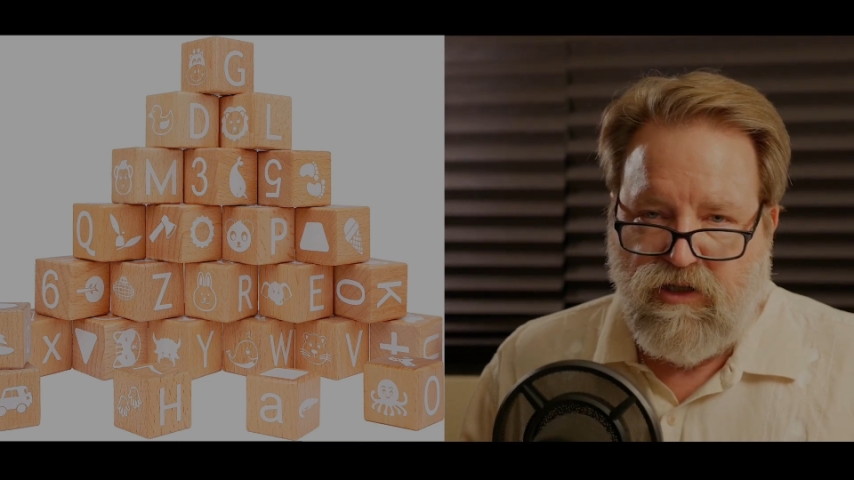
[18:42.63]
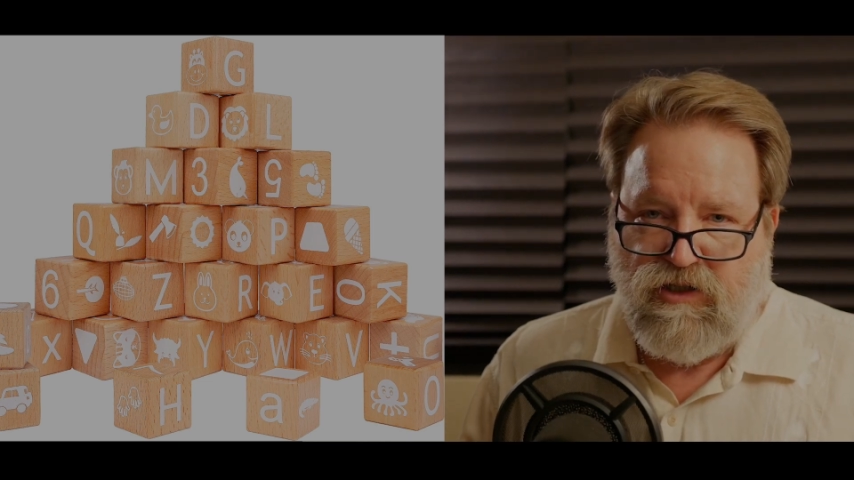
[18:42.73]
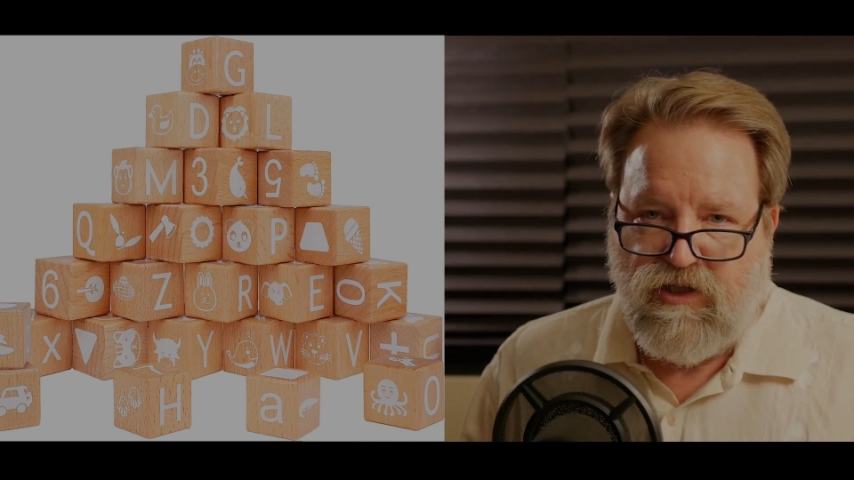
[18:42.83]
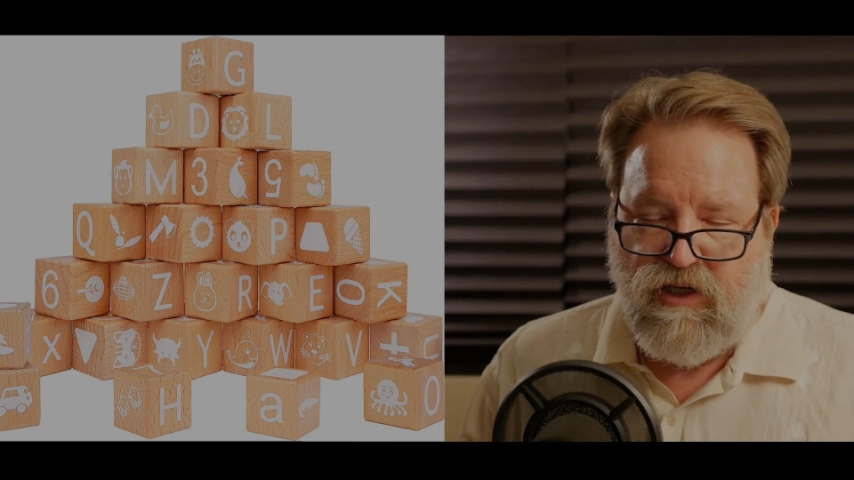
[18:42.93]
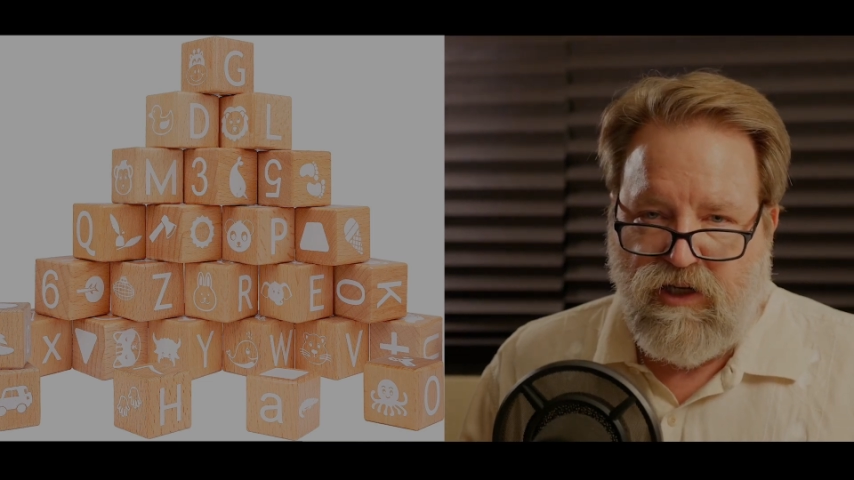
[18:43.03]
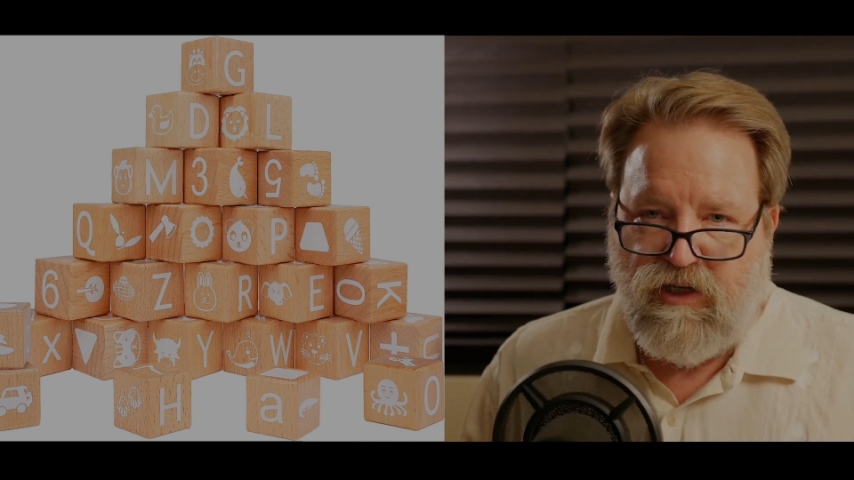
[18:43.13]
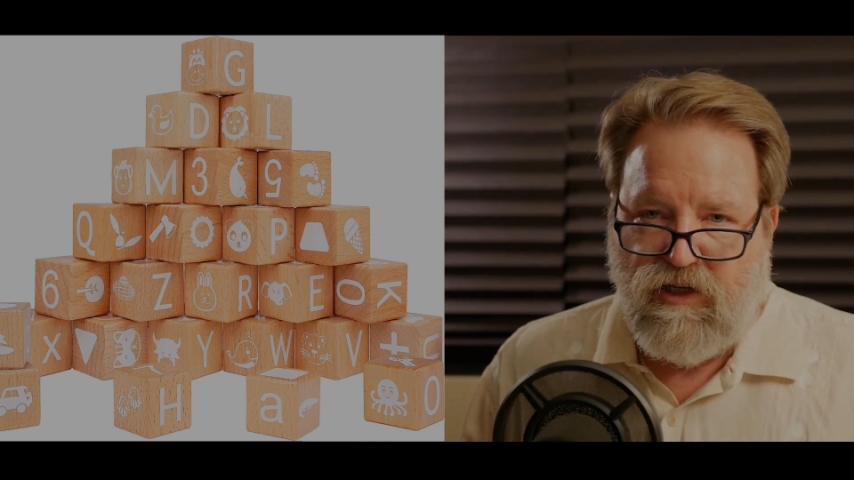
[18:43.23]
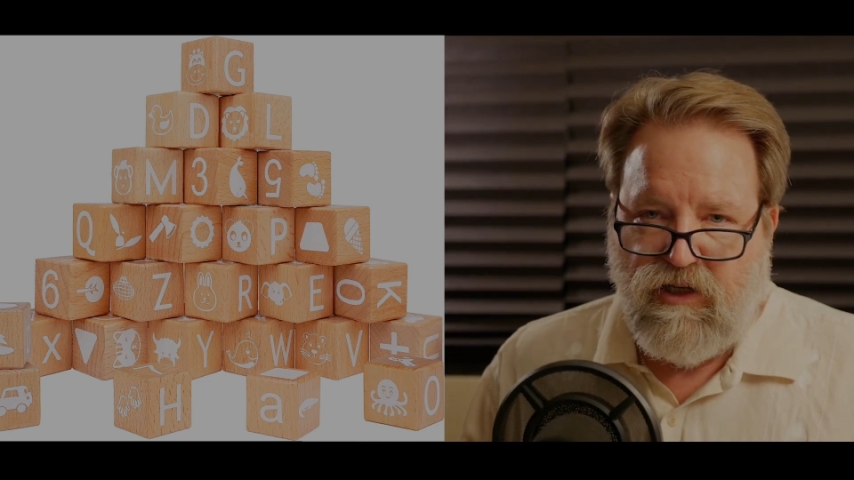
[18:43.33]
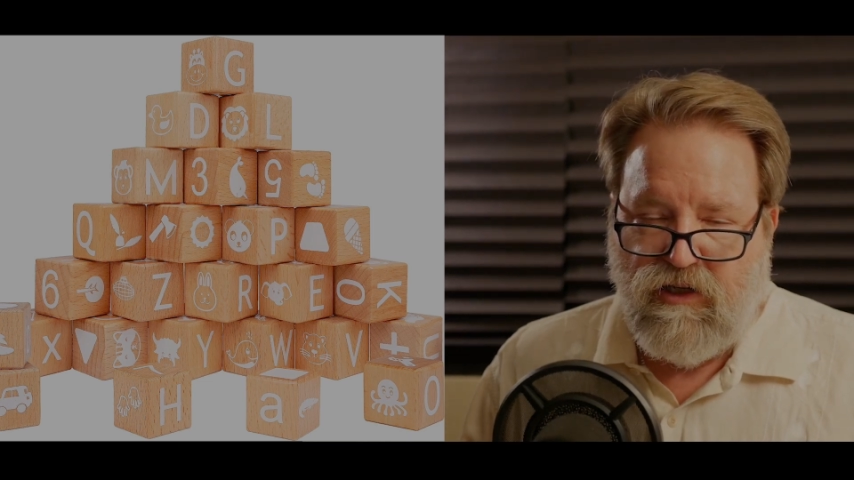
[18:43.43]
descend.